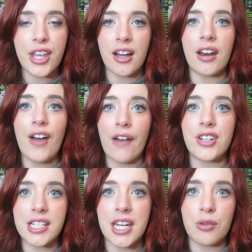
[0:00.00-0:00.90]
They kind of have
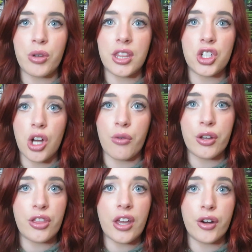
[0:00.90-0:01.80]
to stick with the
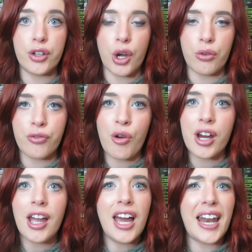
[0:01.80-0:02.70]
genre they are known
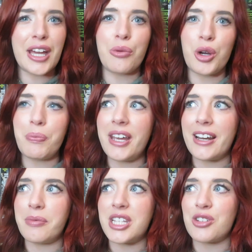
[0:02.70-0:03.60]
for. Like, it would be a
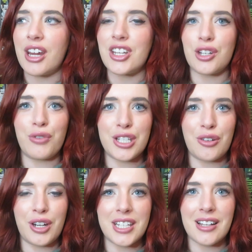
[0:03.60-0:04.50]
little bit strange if we
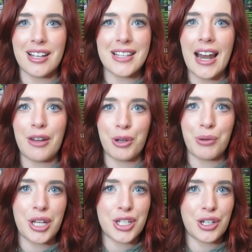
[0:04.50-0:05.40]
suddenly saw Sally
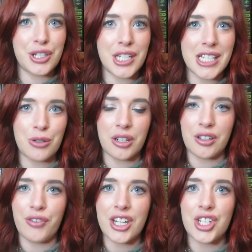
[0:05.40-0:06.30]
Rooney turn to
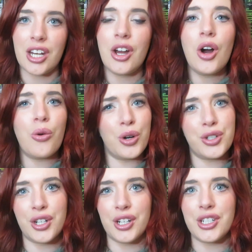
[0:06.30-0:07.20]
historical fiction or
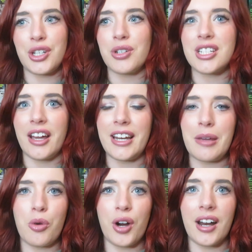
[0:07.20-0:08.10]
turn to a slightly
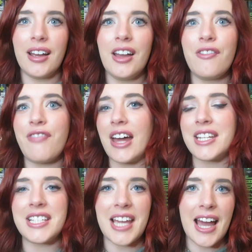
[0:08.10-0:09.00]
more
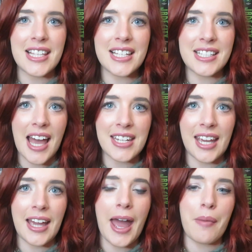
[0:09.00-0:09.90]
fantasy-esque setting.